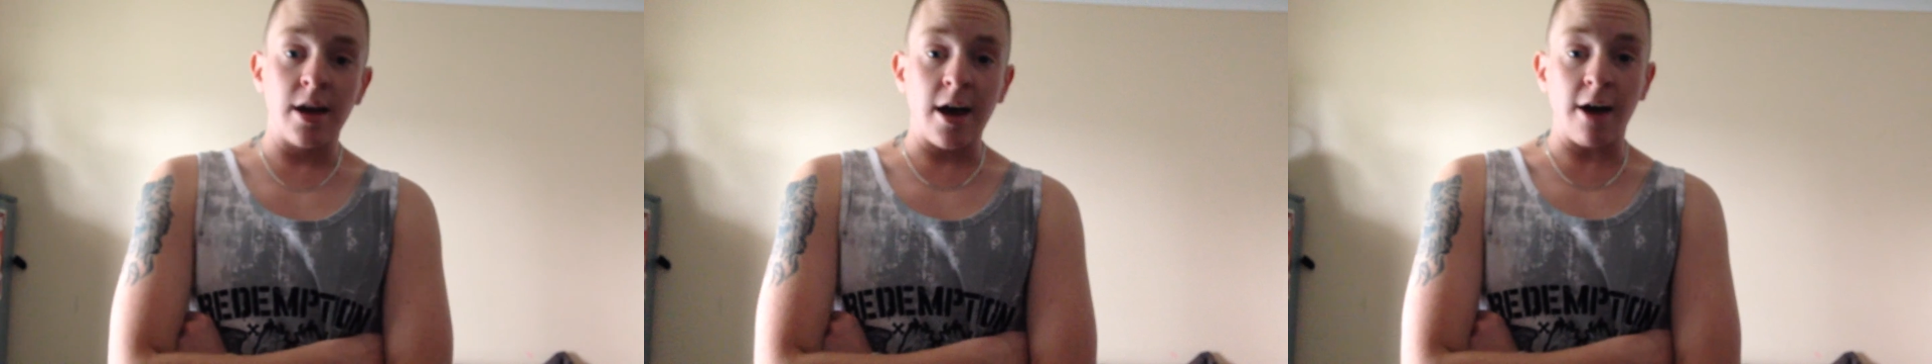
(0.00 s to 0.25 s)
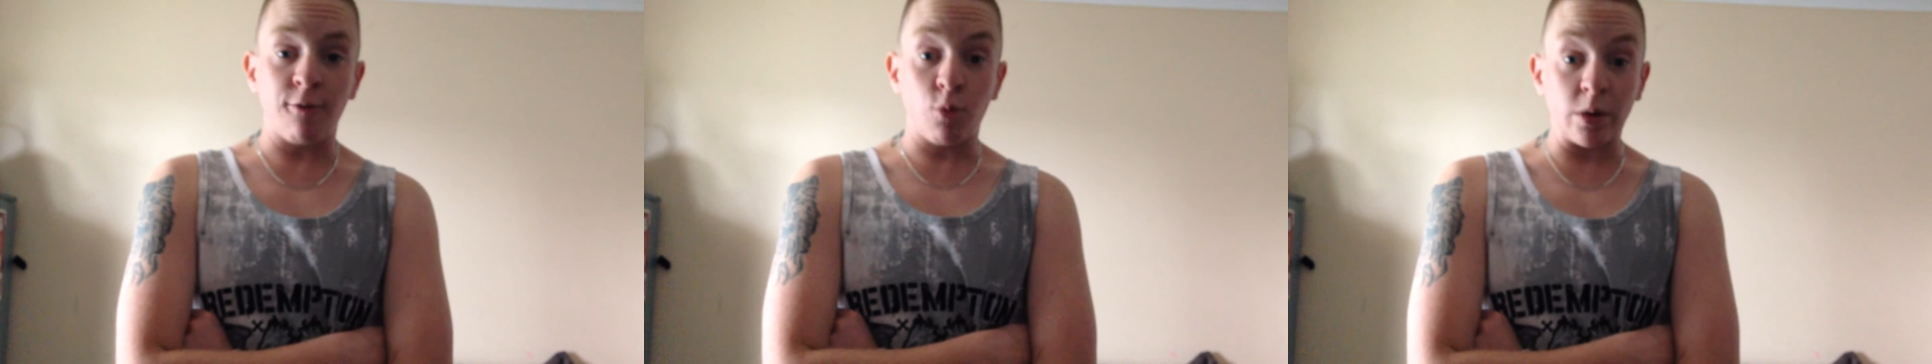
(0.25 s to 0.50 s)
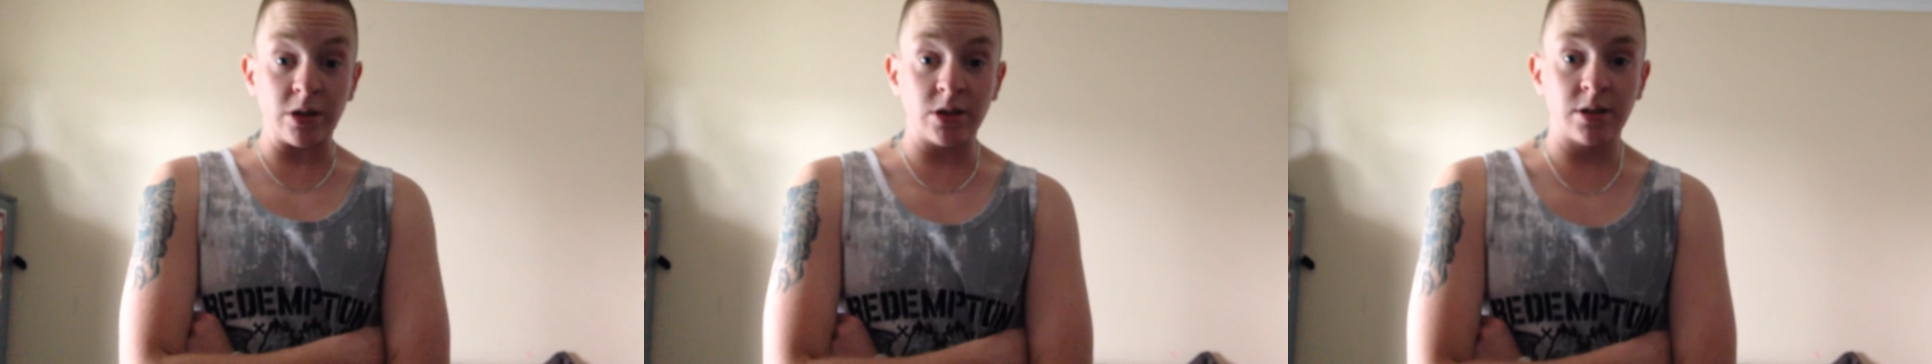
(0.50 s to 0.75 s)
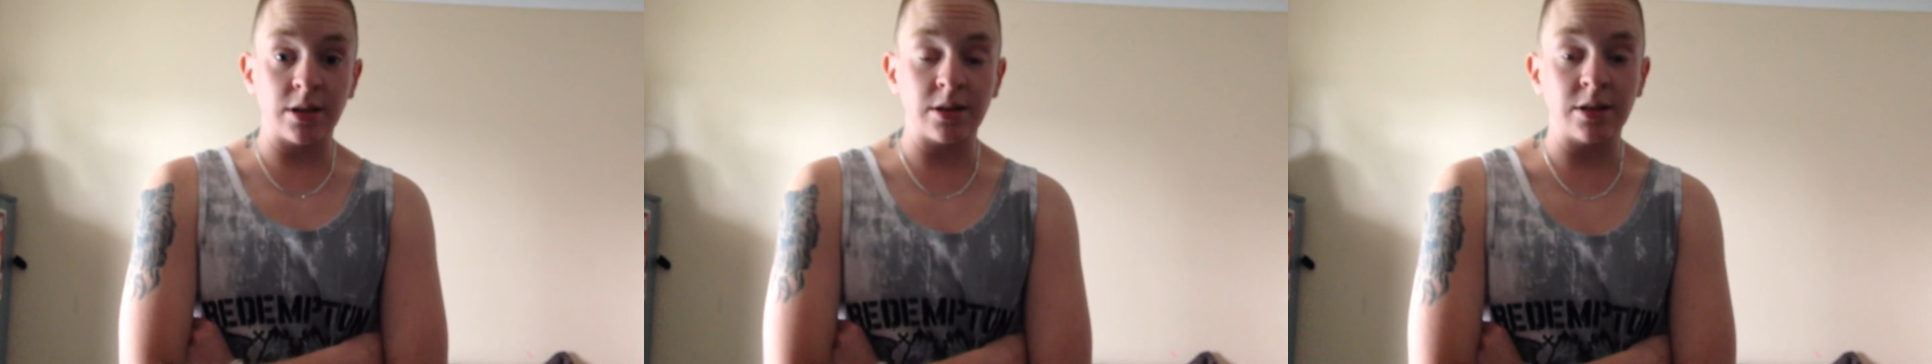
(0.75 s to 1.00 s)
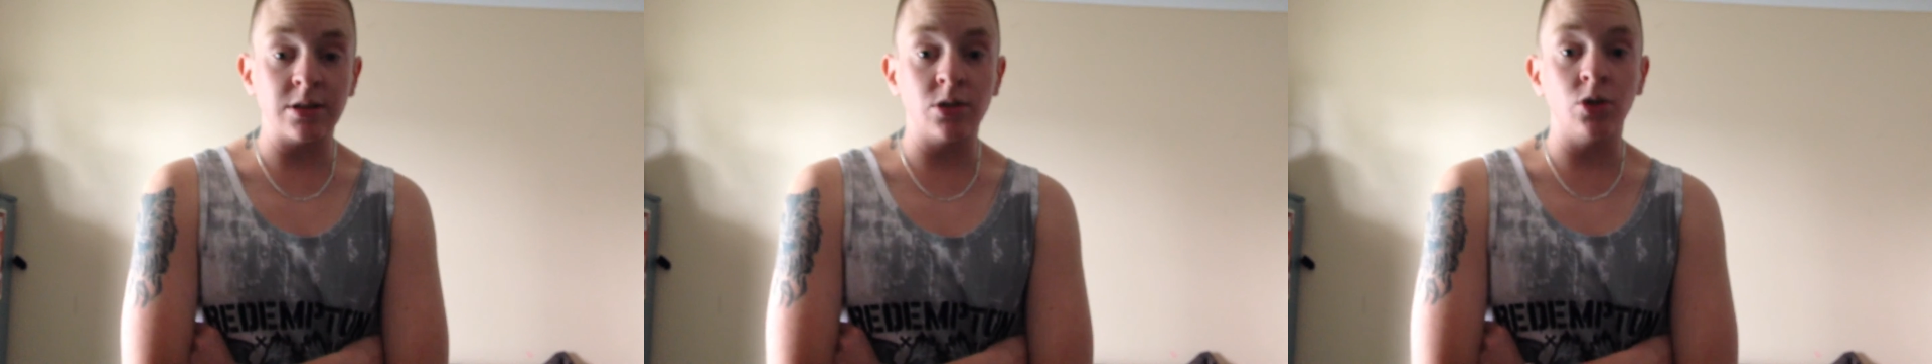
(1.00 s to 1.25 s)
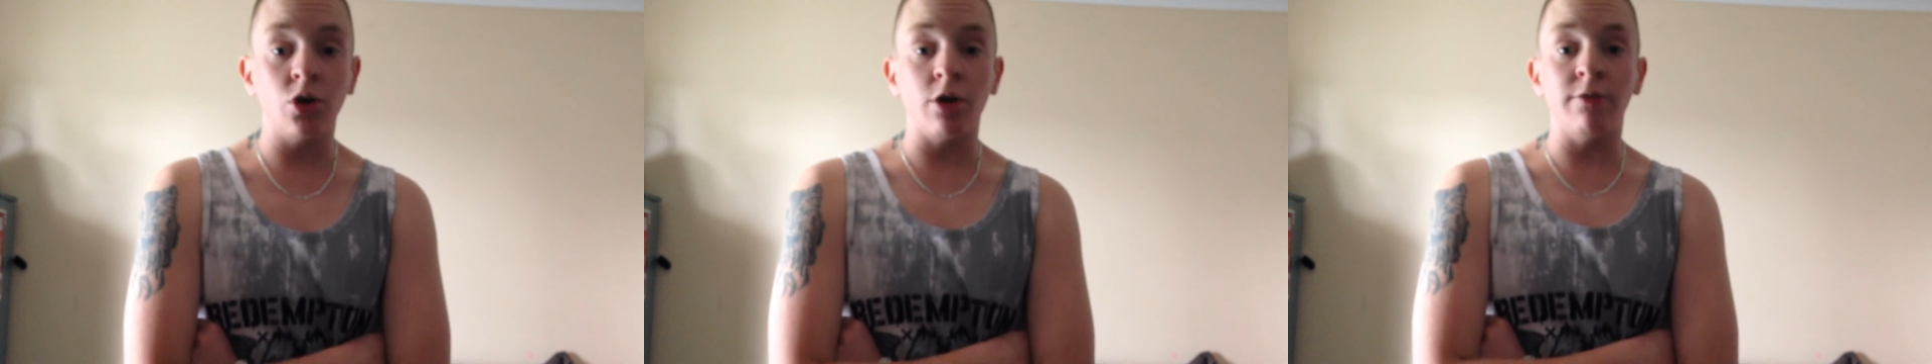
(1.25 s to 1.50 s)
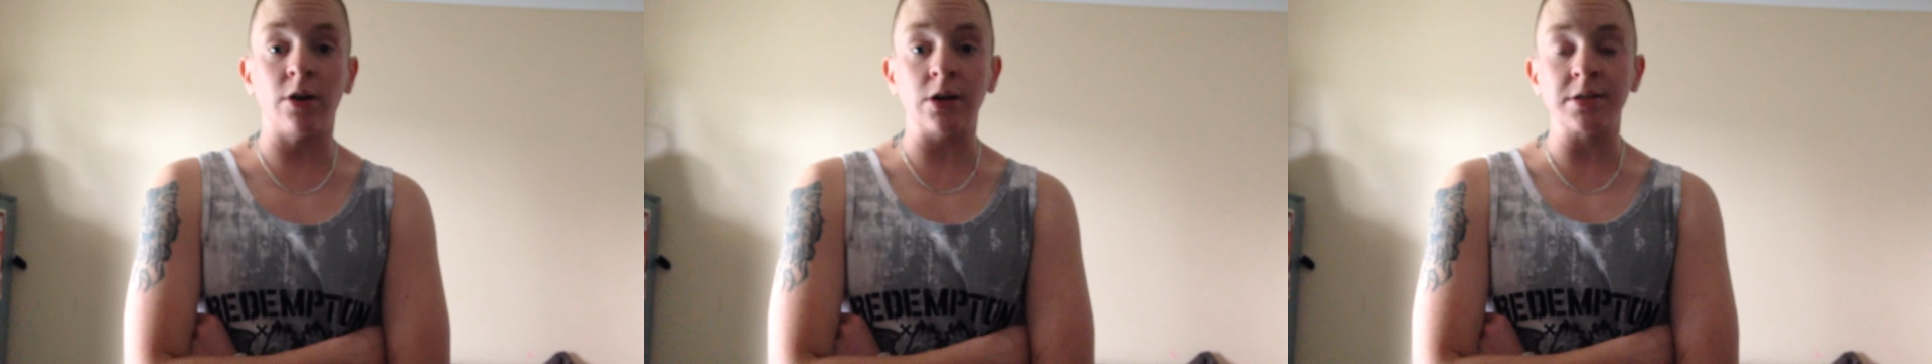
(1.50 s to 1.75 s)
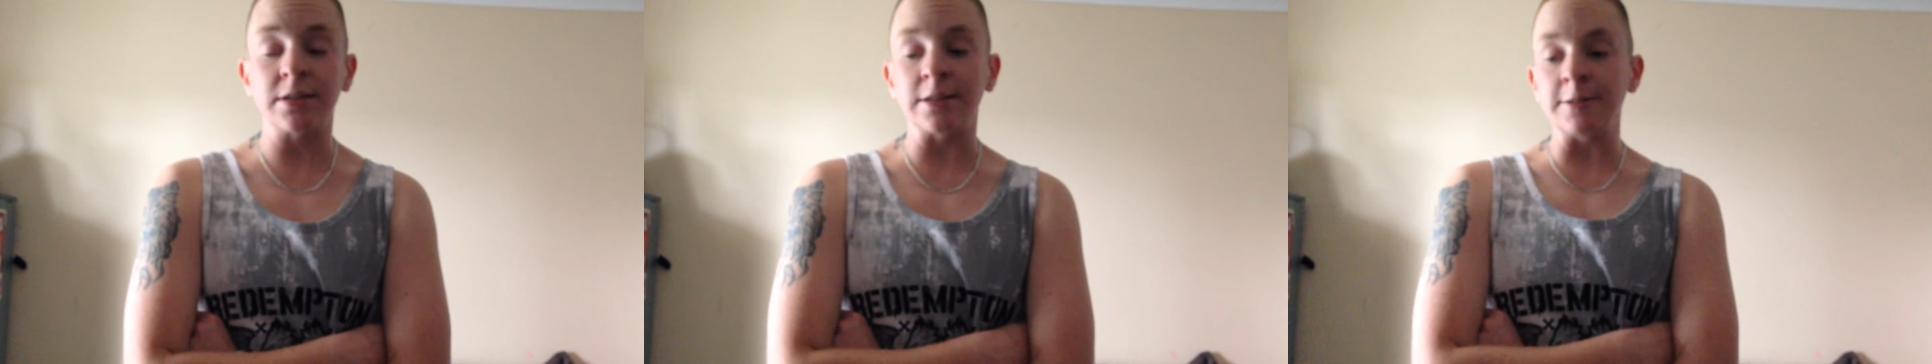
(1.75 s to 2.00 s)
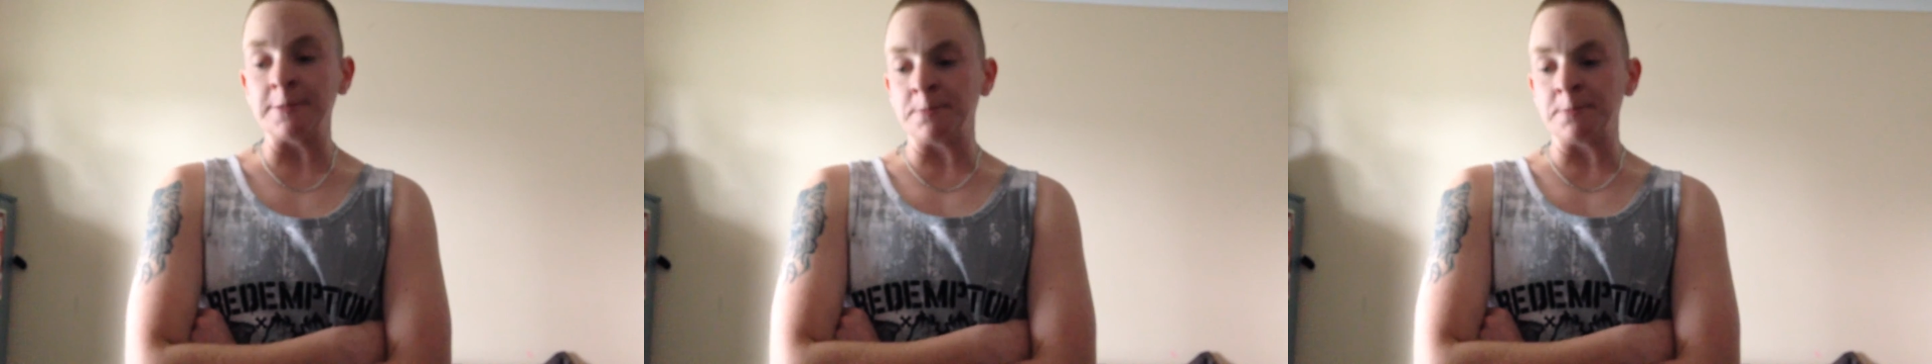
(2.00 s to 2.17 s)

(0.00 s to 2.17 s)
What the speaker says: have wished that this could go faster.